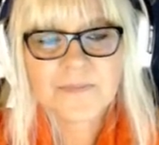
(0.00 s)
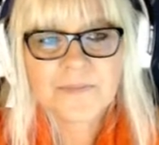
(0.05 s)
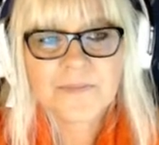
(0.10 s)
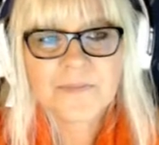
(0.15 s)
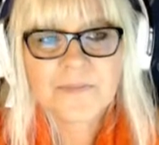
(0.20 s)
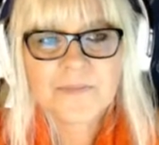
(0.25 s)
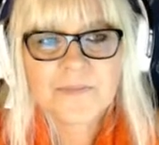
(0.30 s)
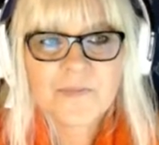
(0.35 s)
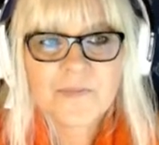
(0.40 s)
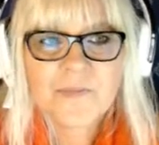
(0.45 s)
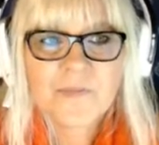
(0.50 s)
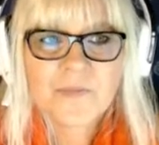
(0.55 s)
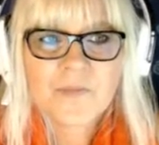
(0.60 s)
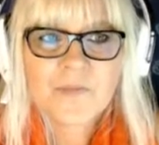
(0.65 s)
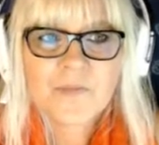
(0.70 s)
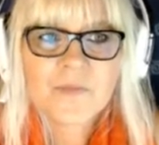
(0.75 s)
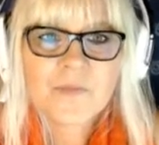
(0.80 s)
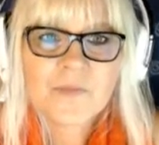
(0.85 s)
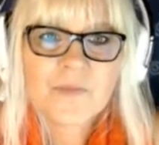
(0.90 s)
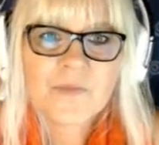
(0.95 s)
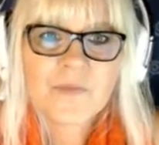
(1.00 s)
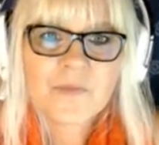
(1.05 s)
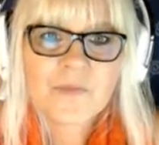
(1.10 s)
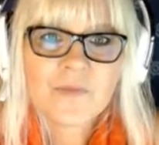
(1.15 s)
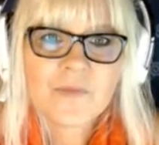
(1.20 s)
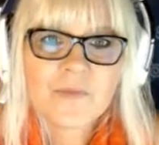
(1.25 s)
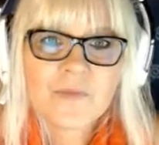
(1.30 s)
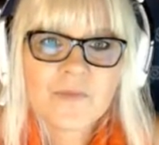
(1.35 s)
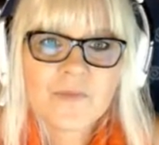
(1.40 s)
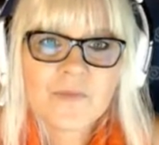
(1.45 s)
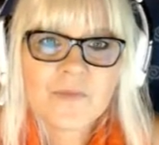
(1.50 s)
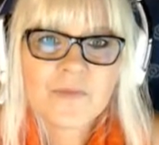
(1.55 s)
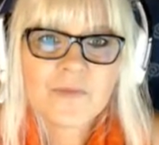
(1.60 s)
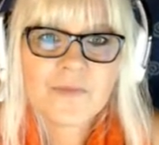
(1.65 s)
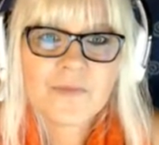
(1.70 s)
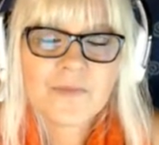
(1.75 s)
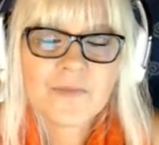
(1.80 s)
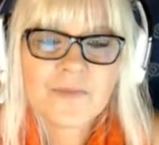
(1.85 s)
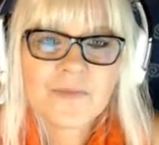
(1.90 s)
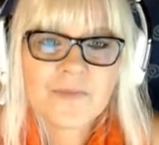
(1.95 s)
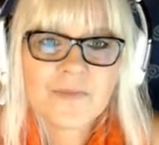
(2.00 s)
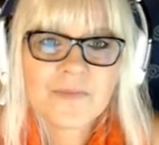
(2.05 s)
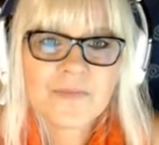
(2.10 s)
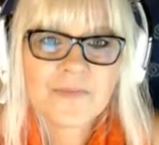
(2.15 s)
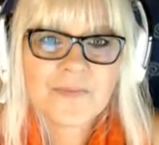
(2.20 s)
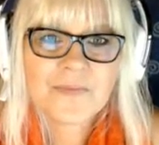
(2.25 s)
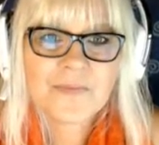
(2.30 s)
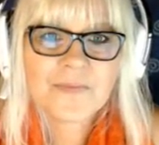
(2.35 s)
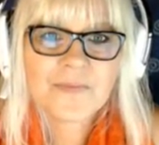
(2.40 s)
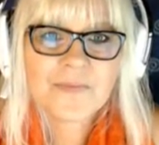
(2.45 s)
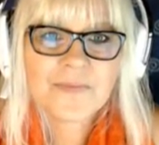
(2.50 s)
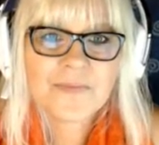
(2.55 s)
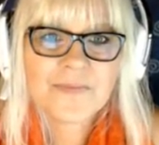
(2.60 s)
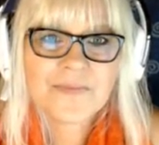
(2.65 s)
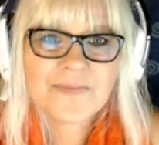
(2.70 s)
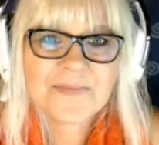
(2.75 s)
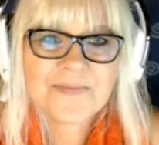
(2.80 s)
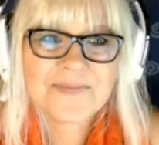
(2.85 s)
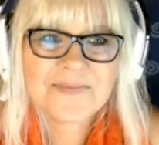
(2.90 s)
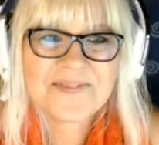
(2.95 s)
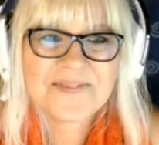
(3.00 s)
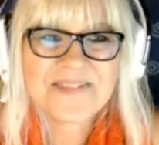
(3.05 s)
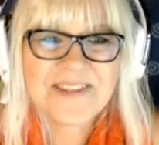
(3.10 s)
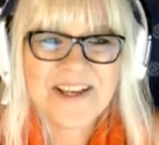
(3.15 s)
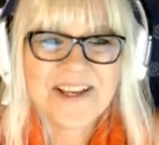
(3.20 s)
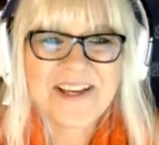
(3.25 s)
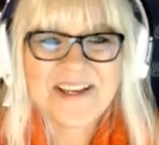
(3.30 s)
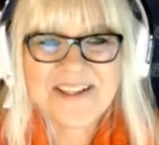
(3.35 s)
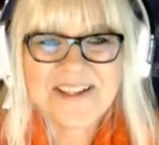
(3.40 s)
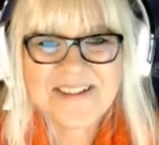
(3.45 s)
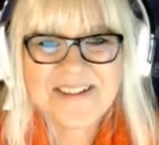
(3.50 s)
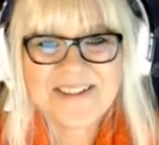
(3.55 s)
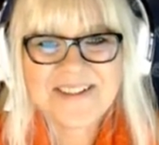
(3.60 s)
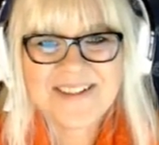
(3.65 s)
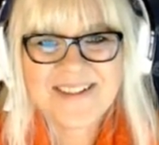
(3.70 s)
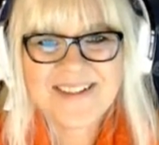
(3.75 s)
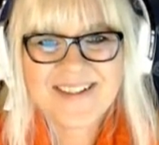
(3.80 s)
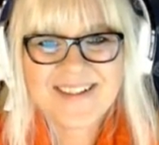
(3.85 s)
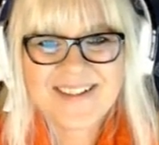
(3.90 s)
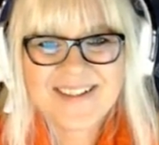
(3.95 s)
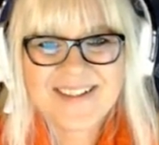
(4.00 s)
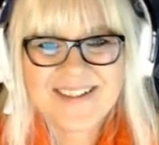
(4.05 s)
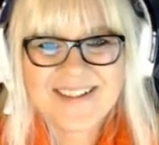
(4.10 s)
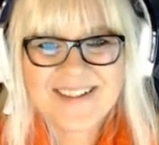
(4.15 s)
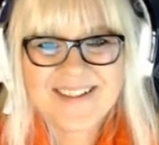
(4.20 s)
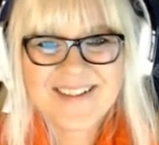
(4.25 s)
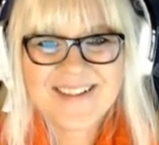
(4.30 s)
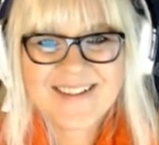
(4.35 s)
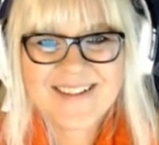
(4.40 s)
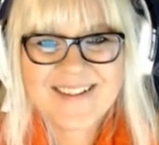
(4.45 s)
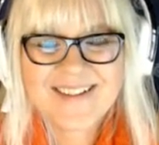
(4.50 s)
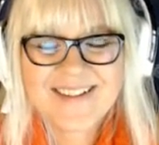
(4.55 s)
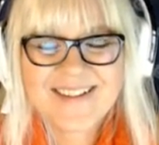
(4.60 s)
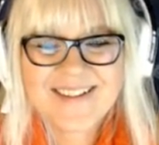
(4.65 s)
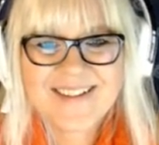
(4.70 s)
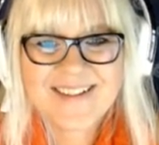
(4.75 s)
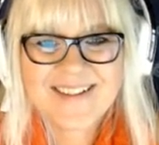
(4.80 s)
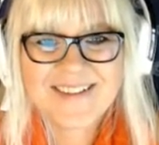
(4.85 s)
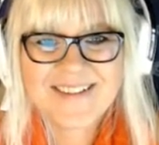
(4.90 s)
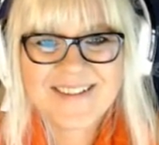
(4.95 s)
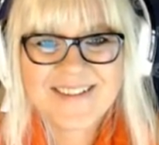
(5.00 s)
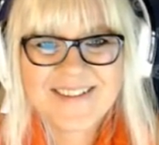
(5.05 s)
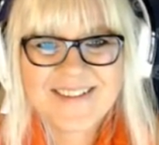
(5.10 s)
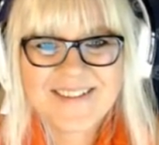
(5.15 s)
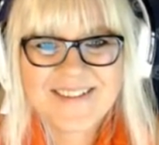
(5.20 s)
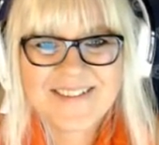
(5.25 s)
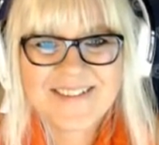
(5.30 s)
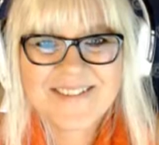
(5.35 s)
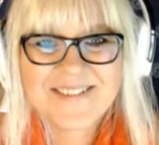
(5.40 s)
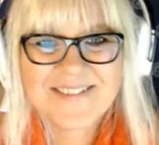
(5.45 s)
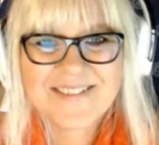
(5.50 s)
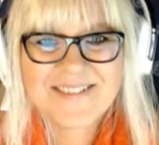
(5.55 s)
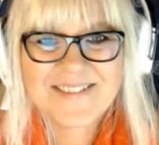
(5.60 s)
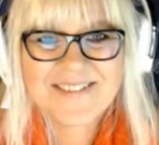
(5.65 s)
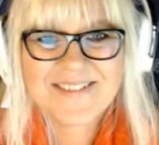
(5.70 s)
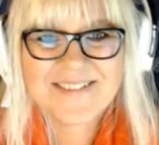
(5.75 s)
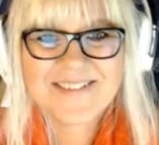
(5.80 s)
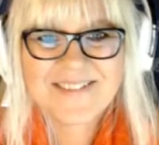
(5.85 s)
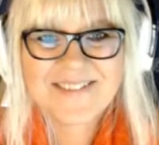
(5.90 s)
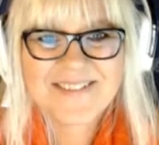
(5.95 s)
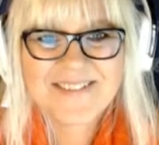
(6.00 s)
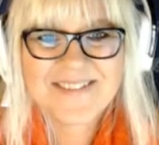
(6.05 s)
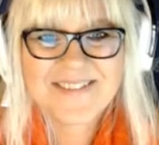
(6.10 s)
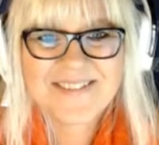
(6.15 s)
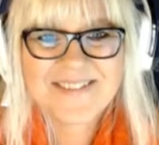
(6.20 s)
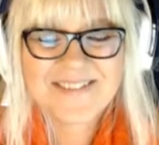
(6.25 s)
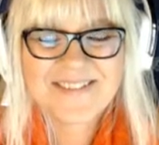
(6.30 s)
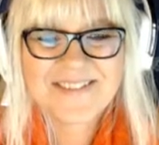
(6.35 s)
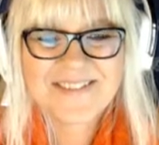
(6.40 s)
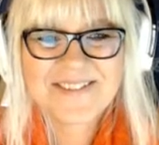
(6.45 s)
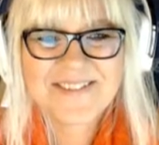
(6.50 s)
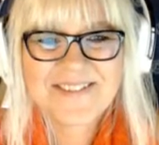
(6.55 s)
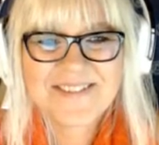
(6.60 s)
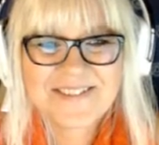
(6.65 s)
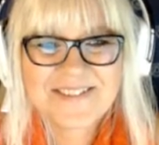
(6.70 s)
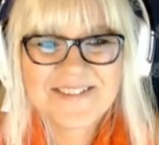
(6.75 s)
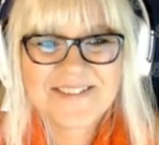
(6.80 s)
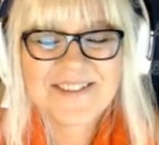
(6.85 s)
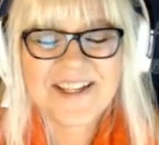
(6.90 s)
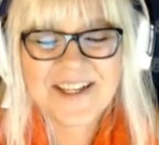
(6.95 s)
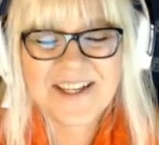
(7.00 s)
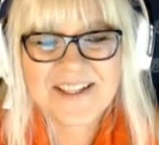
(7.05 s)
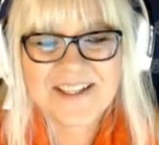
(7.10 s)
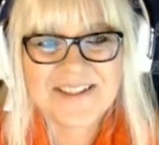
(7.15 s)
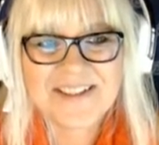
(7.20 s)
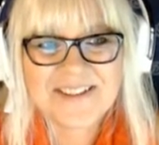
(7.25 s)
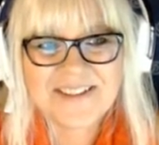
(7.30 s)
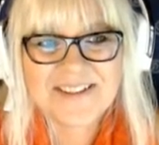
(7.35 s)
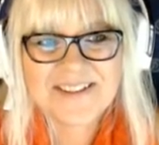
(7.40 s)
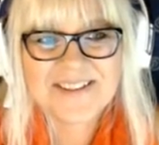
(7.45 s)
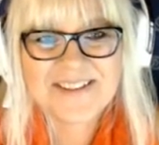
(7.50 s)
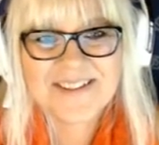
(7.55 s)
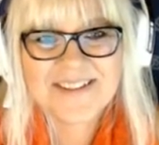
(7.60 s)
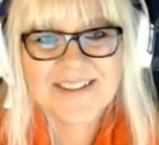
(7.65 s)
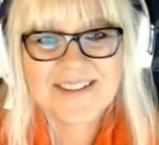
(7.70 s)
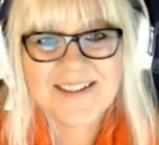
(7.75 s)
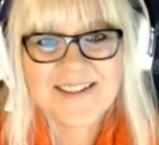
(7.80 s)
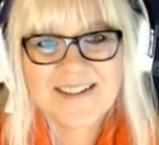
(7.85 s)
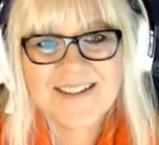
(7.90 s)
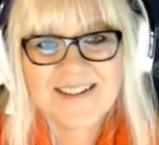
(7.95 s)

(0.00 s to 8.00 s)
(not speaking)